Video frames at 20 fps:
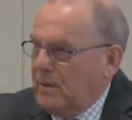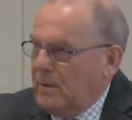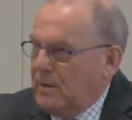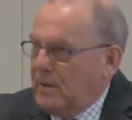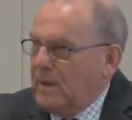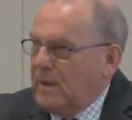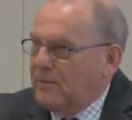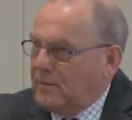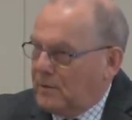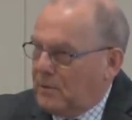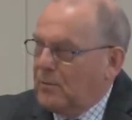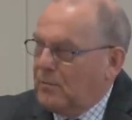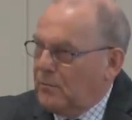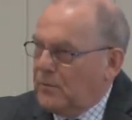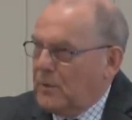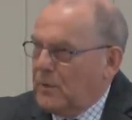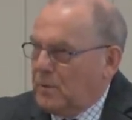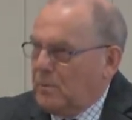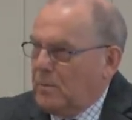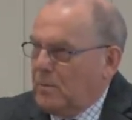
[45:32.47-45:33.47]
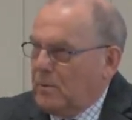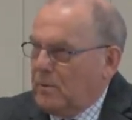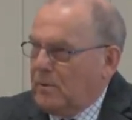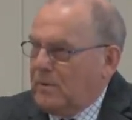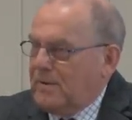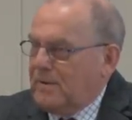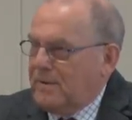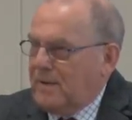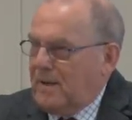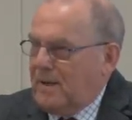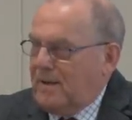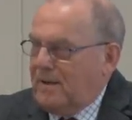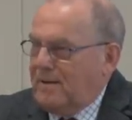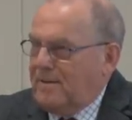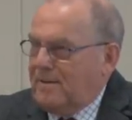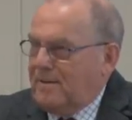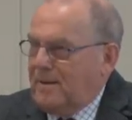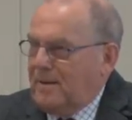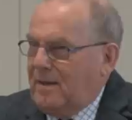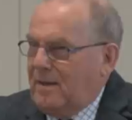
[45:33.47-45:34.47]
That's comfortable
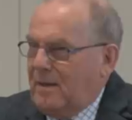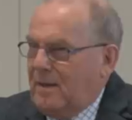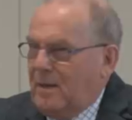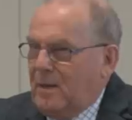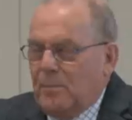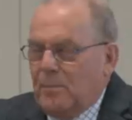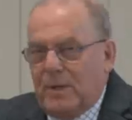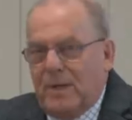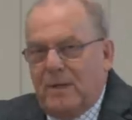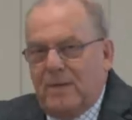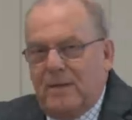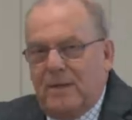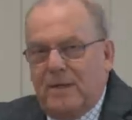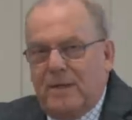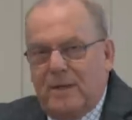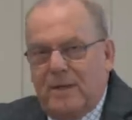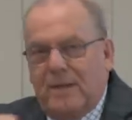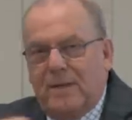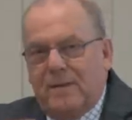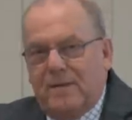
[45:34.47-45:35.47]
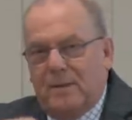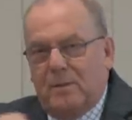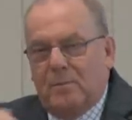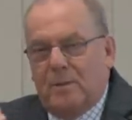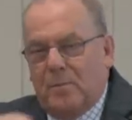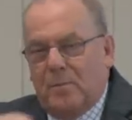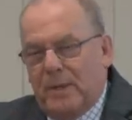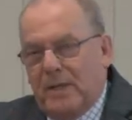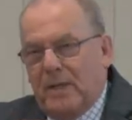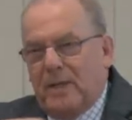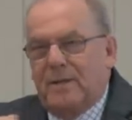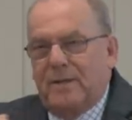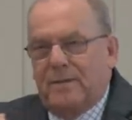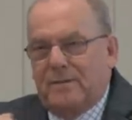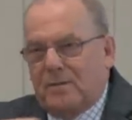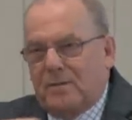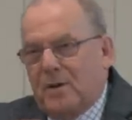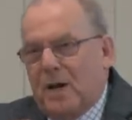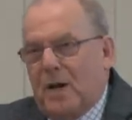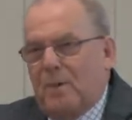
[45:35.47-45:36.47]
Christianity. But in the days that were being
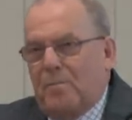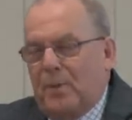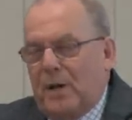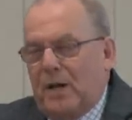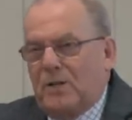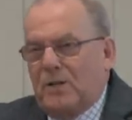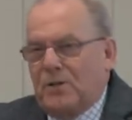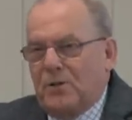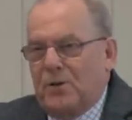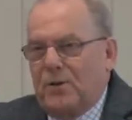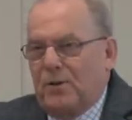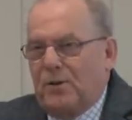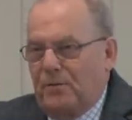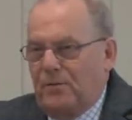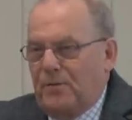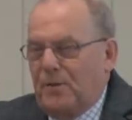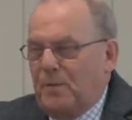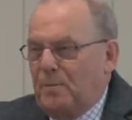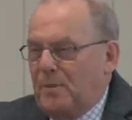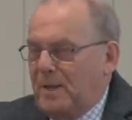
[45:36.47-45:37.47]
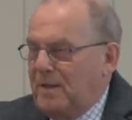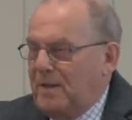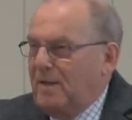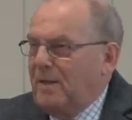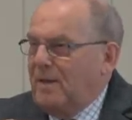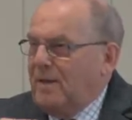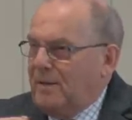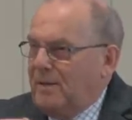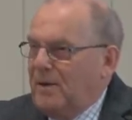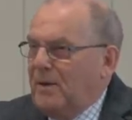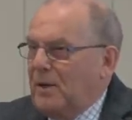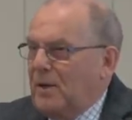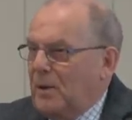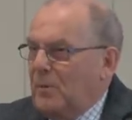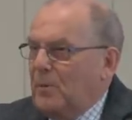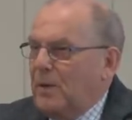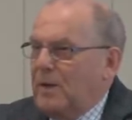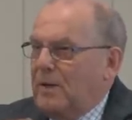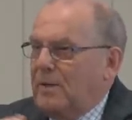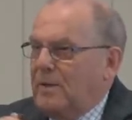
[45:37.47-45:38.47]
described by John a few minutes earlier,
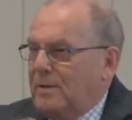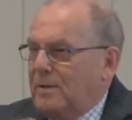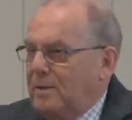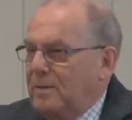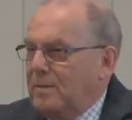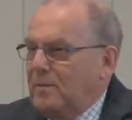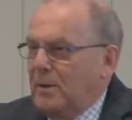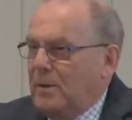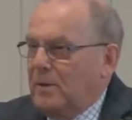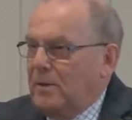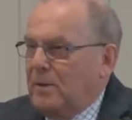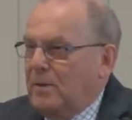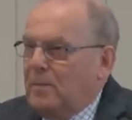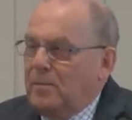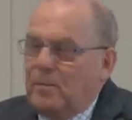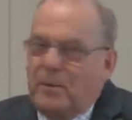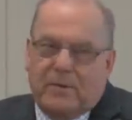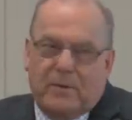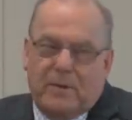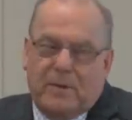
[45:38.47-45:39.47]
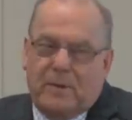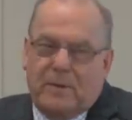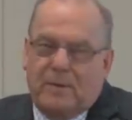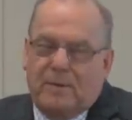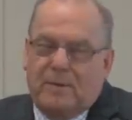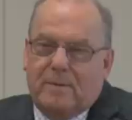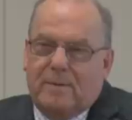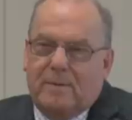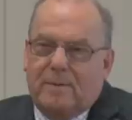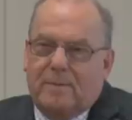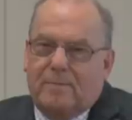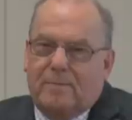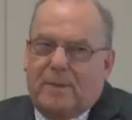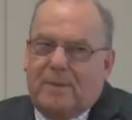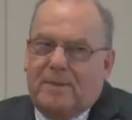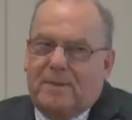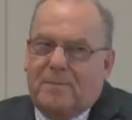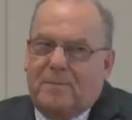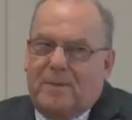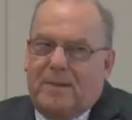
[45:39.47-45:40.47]
it
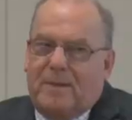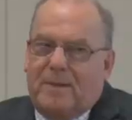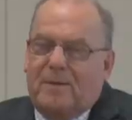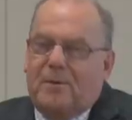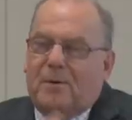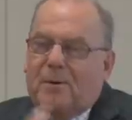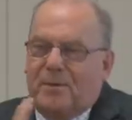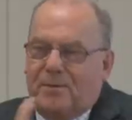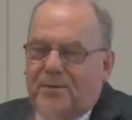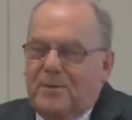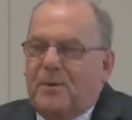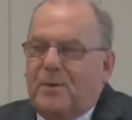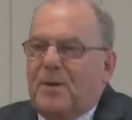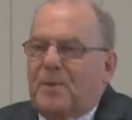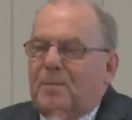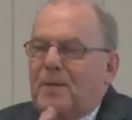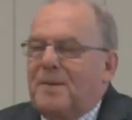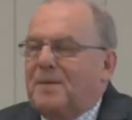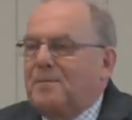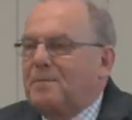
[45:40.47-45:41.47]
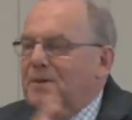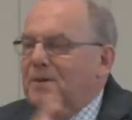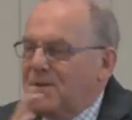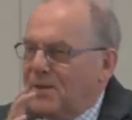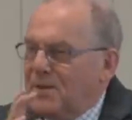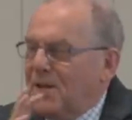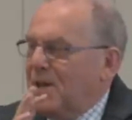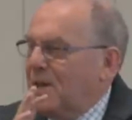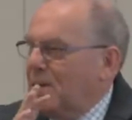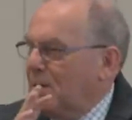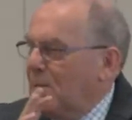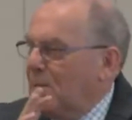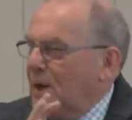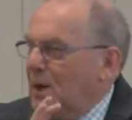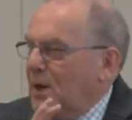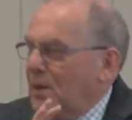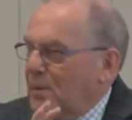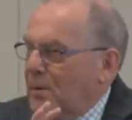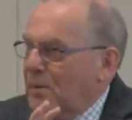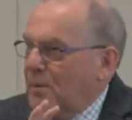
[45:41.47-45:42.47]
might have been Jacob,
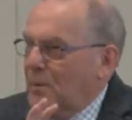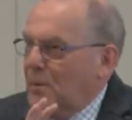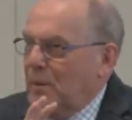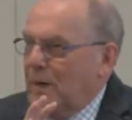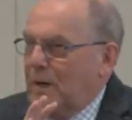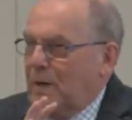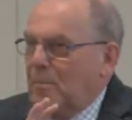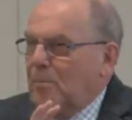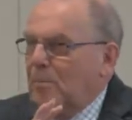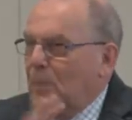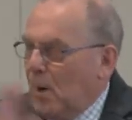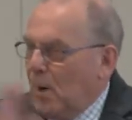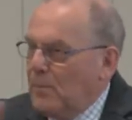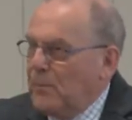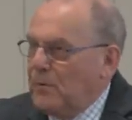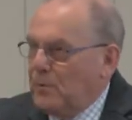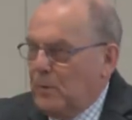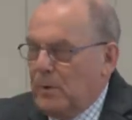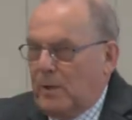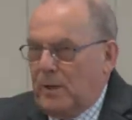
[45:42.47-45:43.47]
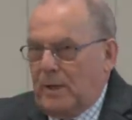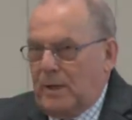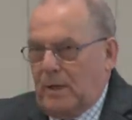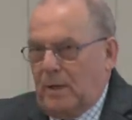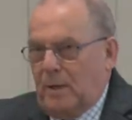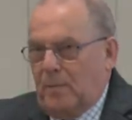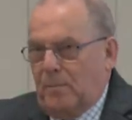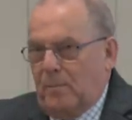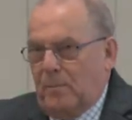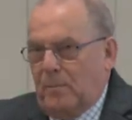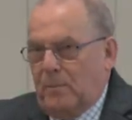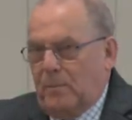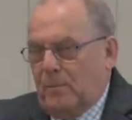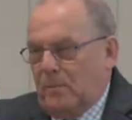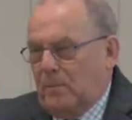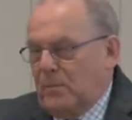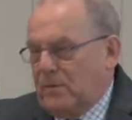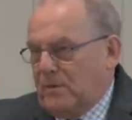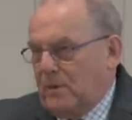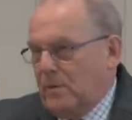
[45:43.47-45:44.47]
where mobs were
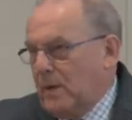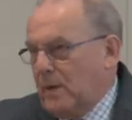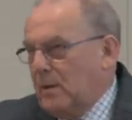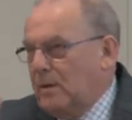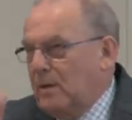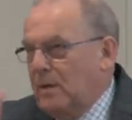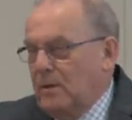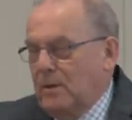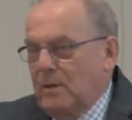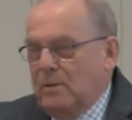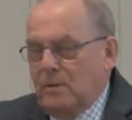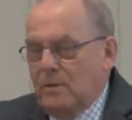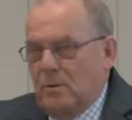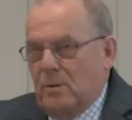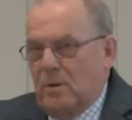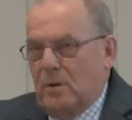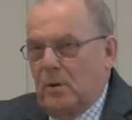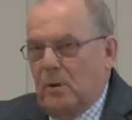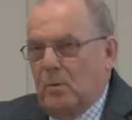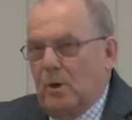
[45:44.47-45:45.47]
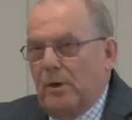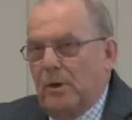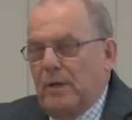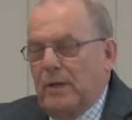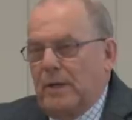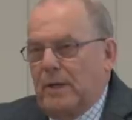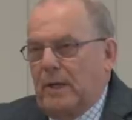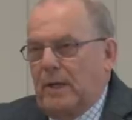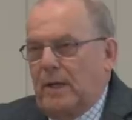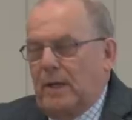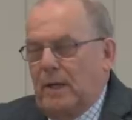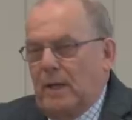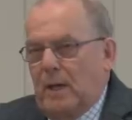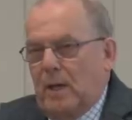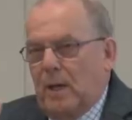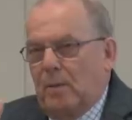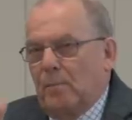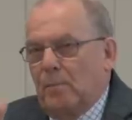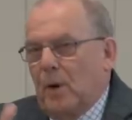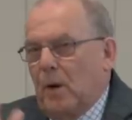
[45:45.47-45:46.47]
surrounding the door. One day,
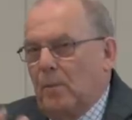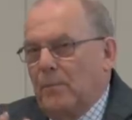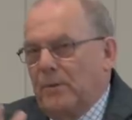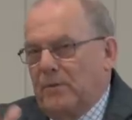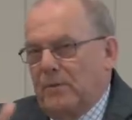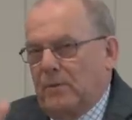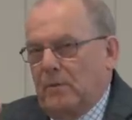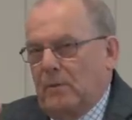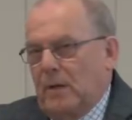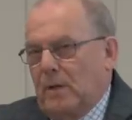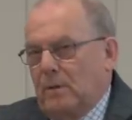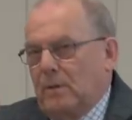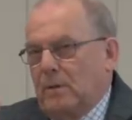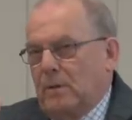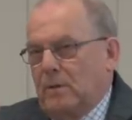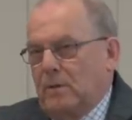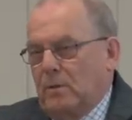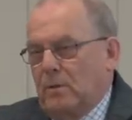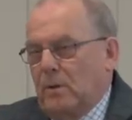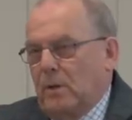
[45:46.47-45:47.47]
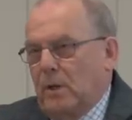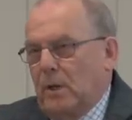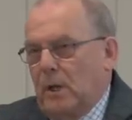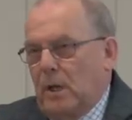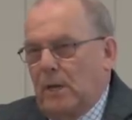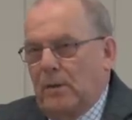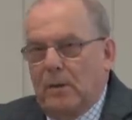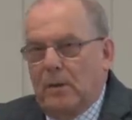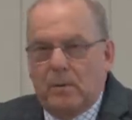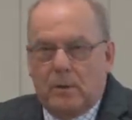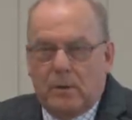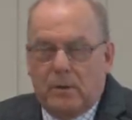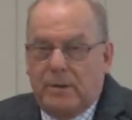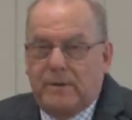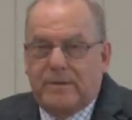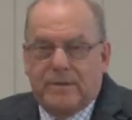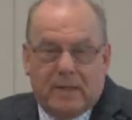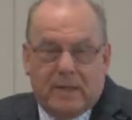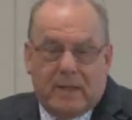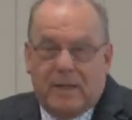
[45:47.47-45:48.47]
a mob surrounded the door, and they were
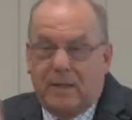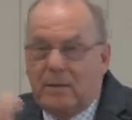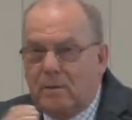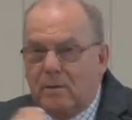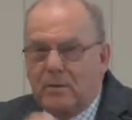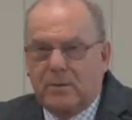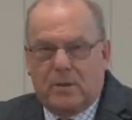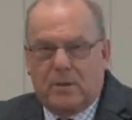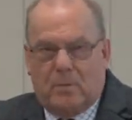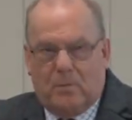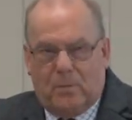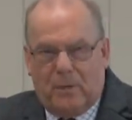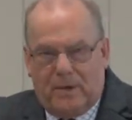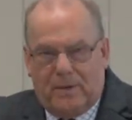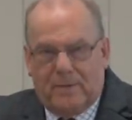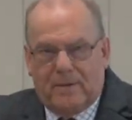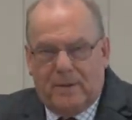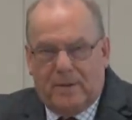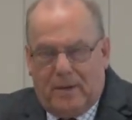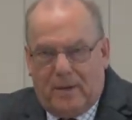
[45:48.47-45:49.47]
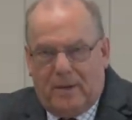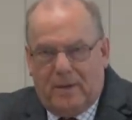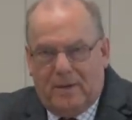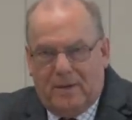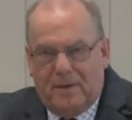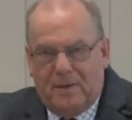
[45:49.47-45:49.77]
going to kill John Wesley.